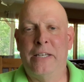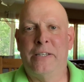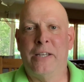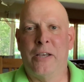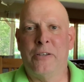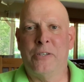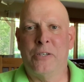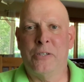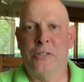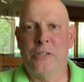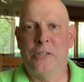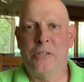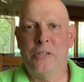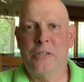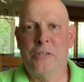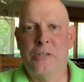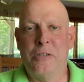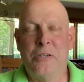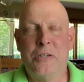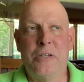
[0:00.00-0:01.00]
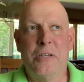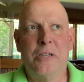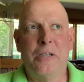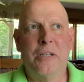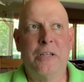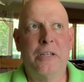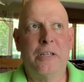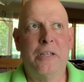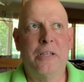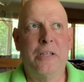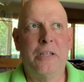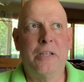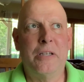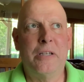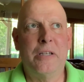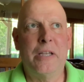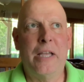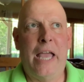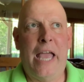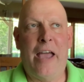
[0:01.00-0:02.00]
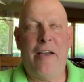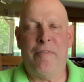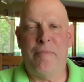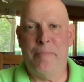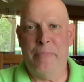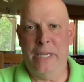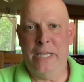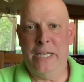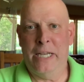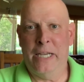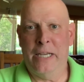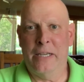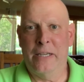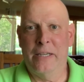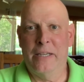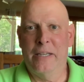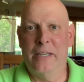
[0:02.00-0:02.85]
doesn't have meaning,